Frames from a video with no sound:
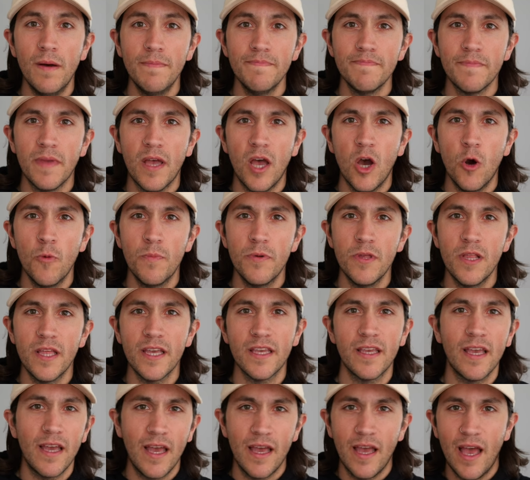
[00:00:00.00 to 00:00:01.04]
Well, I hope you
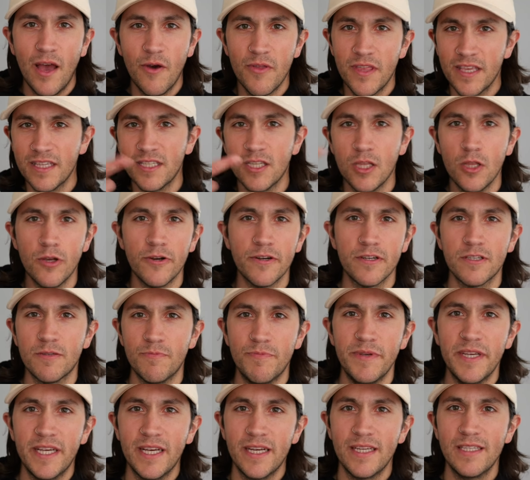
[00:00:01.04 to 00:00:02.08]
like how this looks
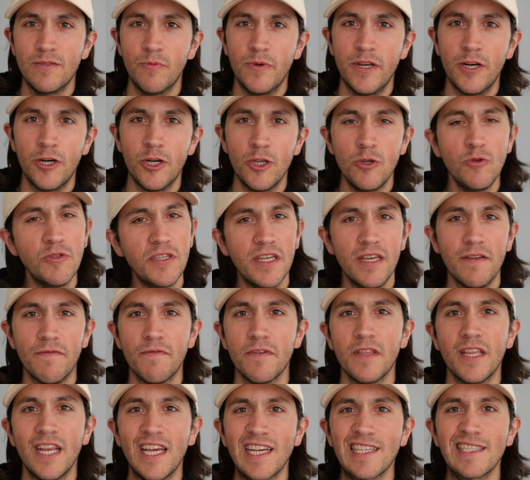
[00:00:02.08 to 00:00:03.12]
because we are using it
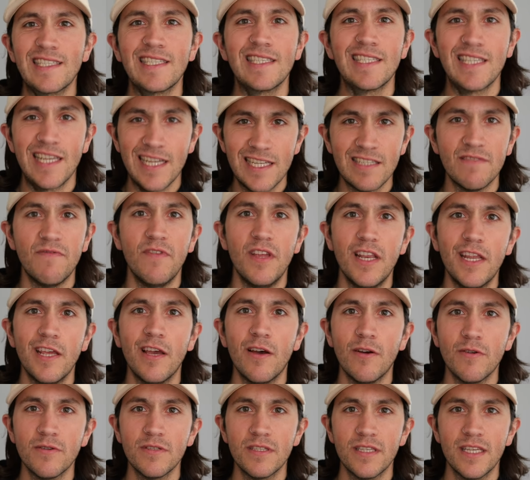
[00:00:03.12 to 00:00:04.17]
for the next six
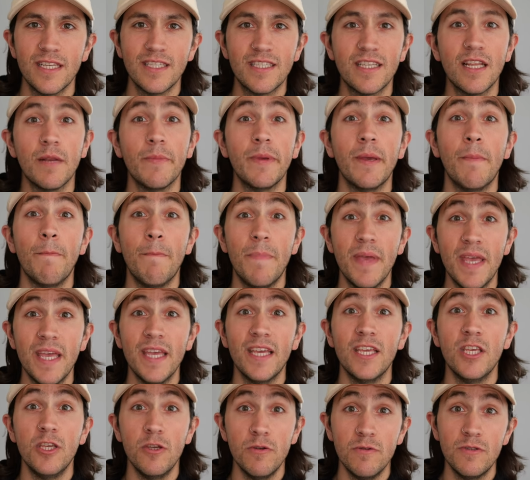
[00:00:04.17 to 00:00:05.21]
videos. It's going to be a
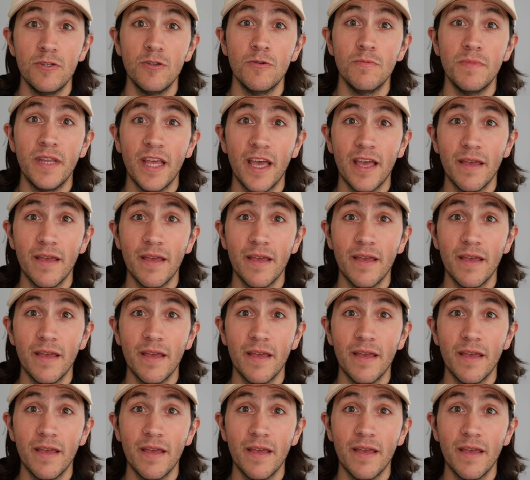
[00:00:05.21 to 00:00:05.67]
big YouTube